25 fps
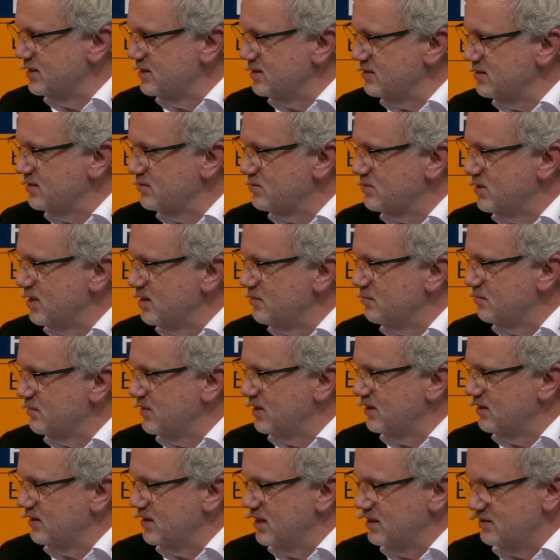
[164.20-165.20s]
So I'm
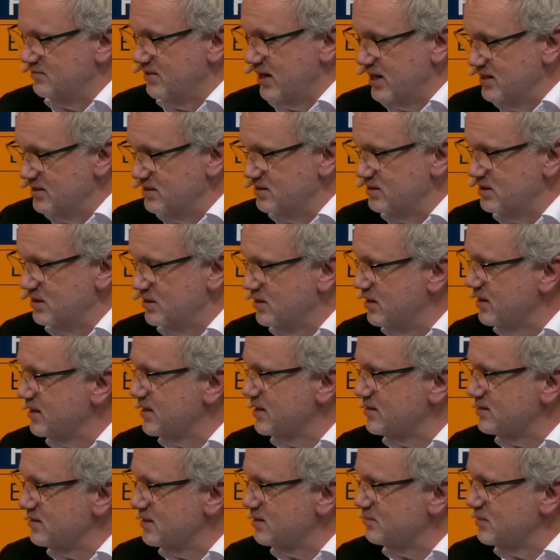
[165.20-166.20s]
advising to our
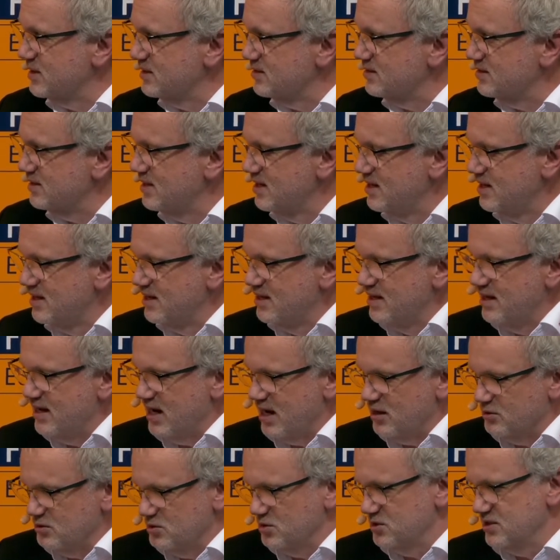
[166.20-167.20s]
customers
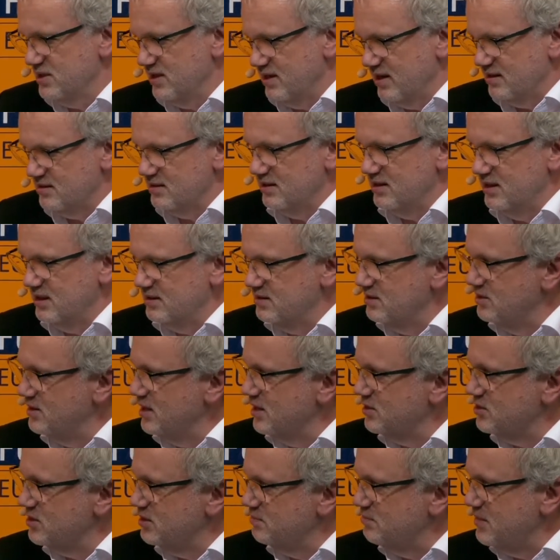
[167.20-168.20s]
how to select the leak
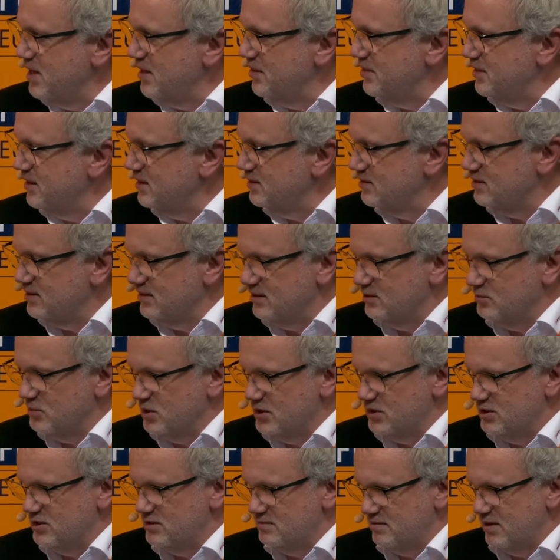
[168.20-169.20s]
detection method, what
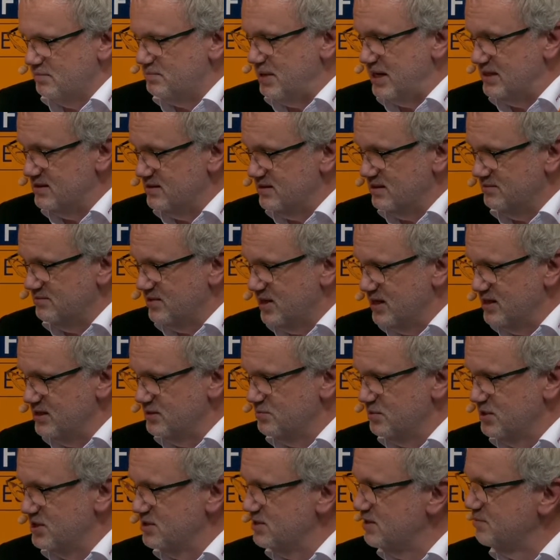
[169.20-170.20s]
is the best device,
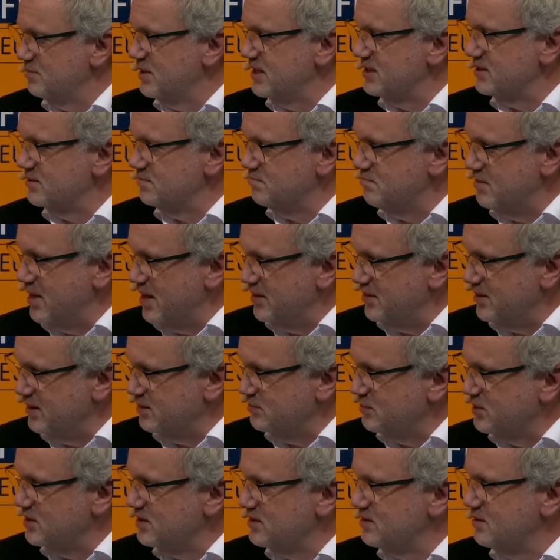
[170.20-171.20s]
what is the best method,
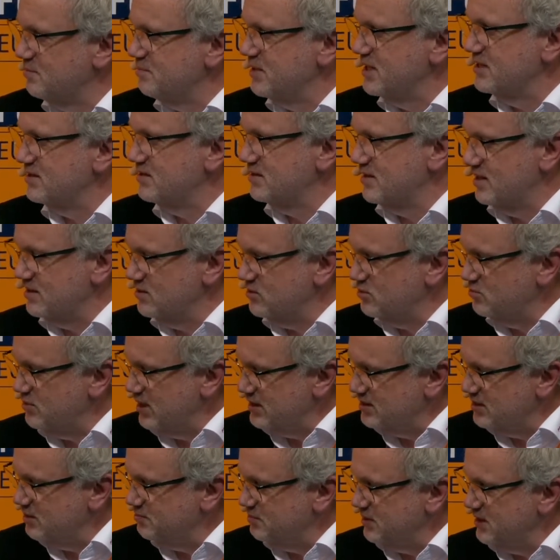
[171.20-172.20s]
what is the best test
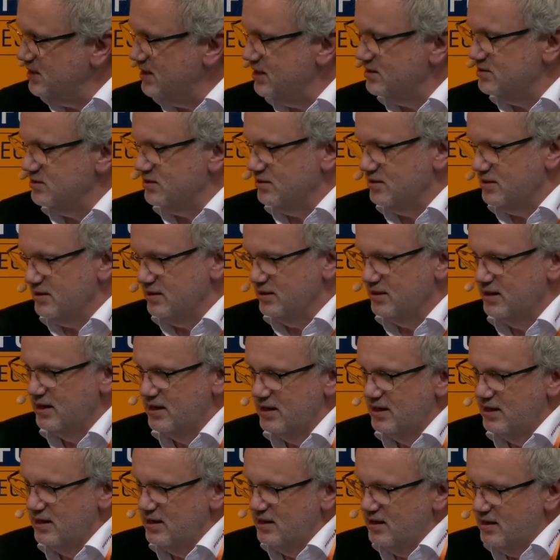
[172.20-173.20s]
recipe, and so on.
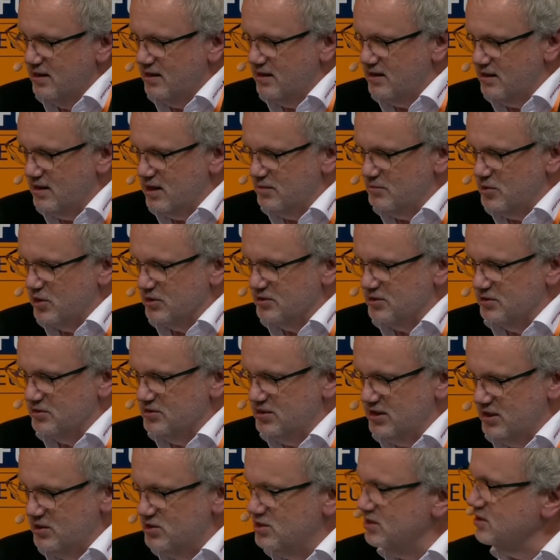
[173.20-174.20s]
I'm also
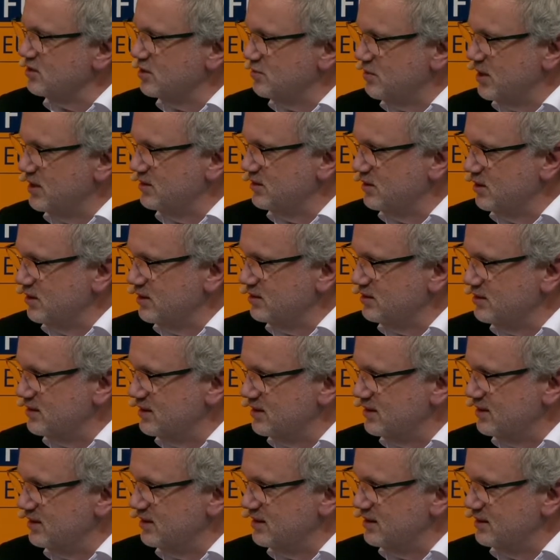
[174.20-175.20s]
teaching quite a lot
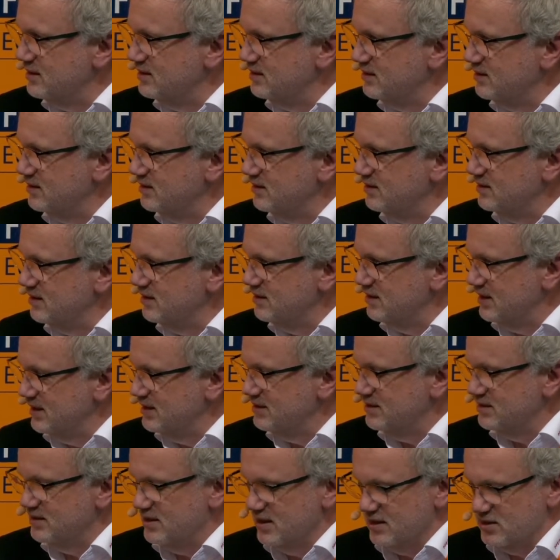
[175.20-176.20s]
in leak
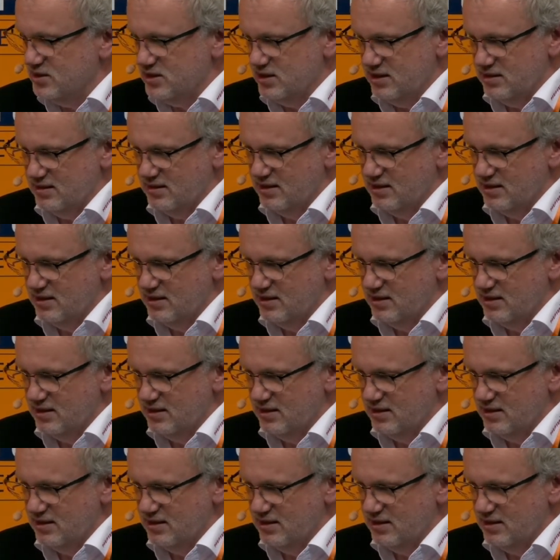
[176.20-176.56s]
detection.